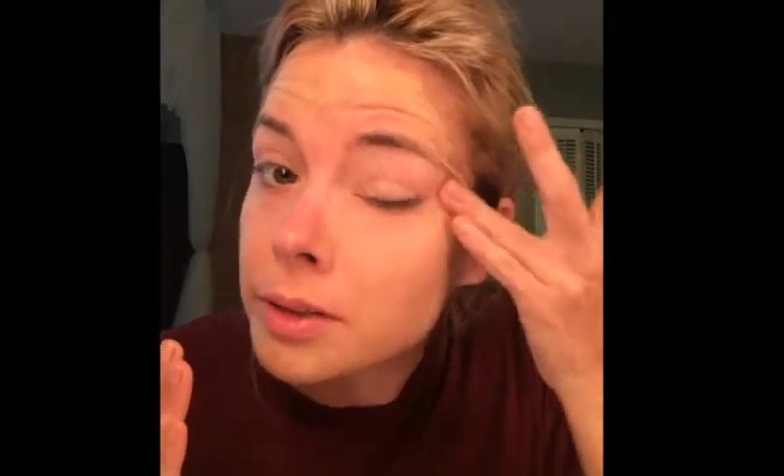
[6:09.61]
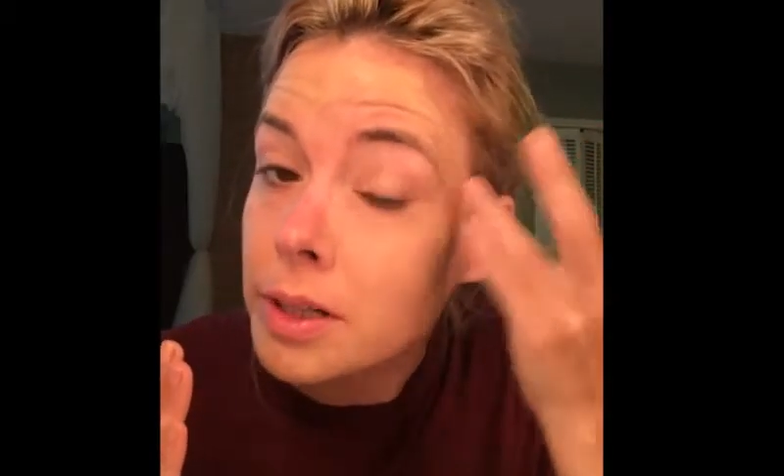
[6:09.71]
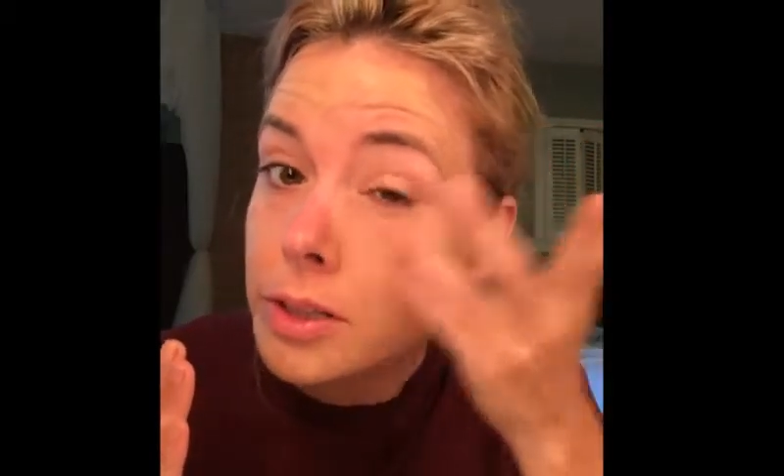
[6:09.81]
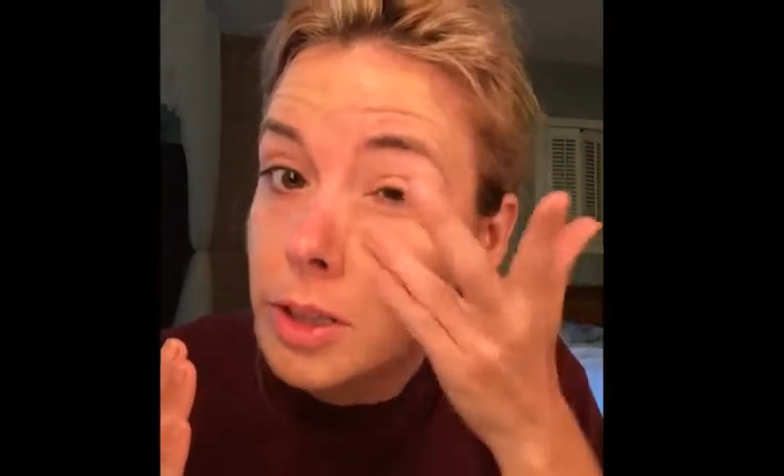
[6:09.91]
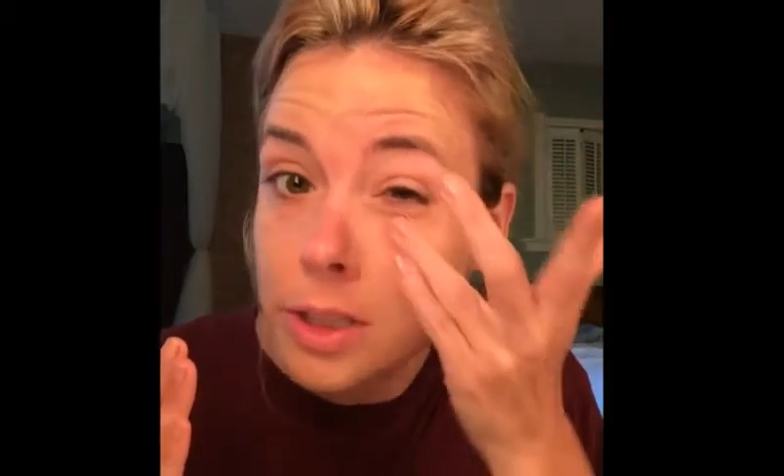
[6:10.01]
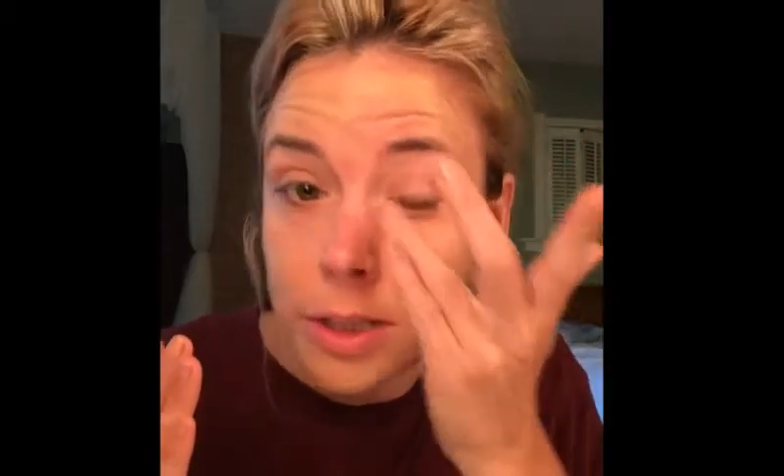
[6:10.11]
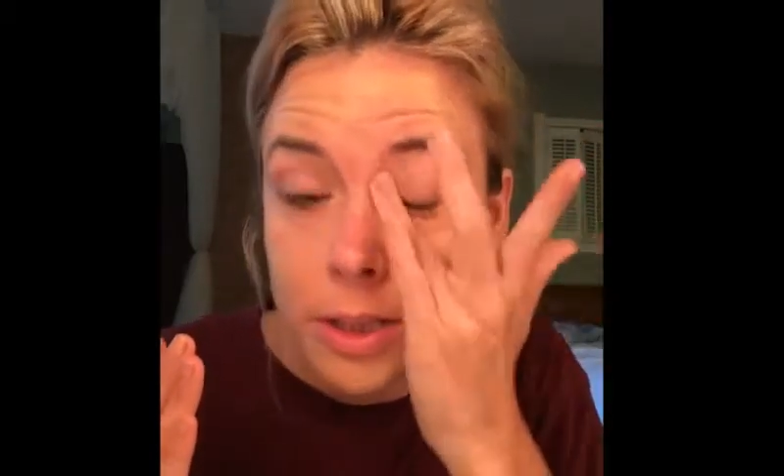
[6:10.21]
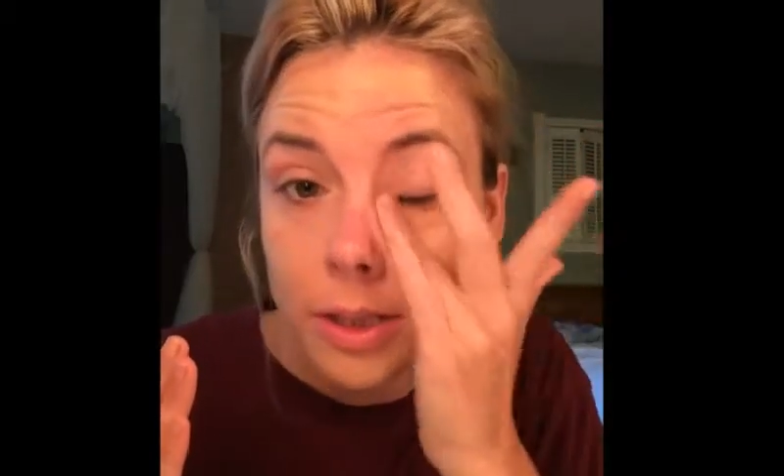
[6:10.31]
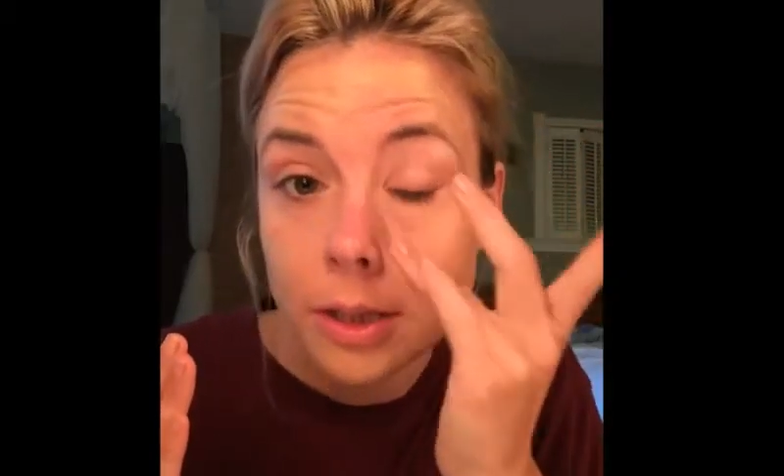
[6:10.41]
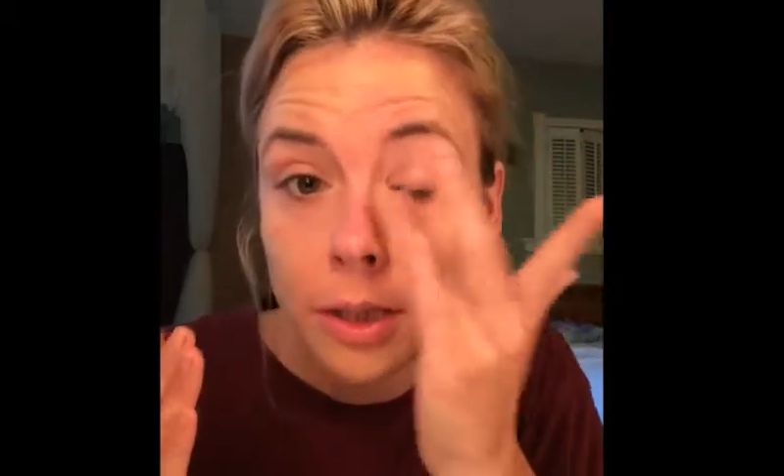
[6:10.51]
and that's
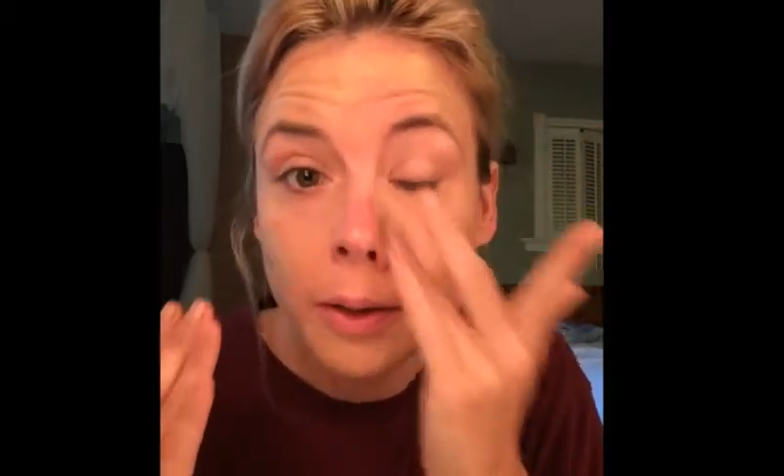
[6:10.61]
just